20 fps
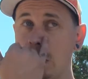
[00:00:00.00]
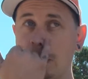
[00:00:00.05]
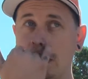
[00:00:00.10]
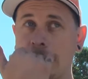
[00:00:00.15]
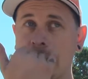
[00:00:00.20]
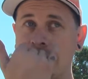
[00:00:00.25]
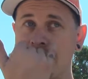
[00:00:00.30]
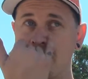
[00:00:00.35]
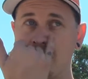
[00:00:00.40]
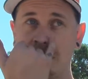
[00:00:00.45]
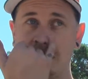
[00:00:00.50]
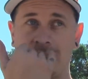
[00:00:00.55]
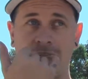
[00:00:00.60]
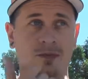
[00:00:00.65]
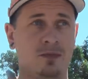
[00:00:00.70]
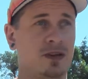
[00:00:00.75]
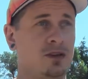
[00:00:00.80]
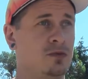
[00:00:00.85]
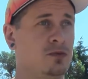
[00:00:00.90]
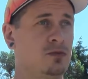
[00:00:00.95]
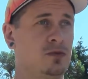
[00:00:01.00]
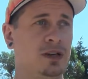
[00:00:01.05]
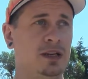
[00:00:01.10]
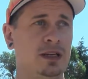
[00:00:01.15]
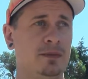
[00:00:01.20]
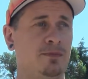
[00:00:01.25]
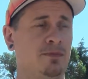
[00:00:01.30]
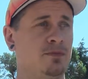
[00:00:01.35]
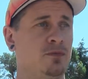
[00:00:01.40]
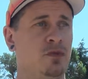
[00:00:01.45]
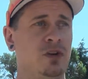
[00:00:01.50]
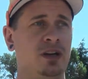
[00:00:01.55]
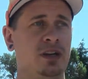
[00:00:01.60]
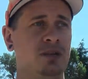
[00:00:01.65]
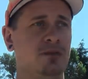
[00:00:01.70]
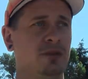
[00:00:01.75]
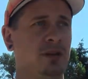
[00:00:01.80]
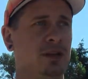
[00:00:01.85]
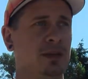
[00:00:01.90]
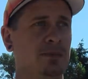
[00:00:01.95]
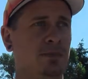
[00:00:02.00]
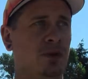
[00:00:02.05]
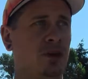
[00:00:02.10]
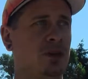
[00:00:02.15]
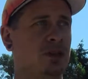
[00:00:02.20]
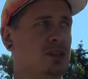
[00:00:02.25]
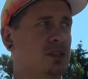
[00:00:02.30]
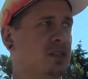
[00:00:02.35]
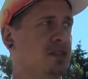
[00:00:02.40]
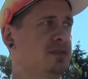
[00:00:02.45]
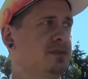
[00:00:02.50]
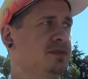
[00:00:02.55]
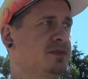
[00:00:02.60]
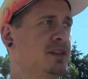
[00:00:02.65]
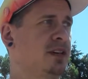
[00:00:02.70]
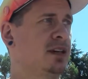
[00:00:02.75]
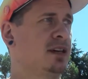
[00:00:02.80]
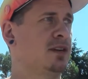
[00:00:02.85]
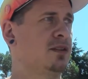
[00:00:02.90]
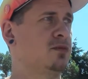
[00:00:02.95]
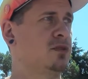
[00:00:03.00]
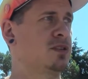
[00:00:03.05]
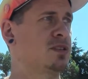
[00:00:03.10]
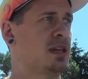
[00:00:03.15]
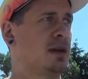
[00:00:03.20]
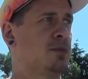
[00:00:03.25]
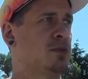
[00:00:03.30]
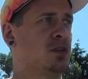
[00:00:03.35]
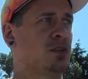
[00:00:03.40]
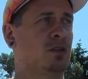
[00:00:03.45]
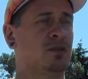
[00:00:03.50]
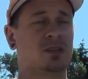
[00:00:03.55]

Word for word: no, like everybody's. It's been a really, really, really positive uh, reception.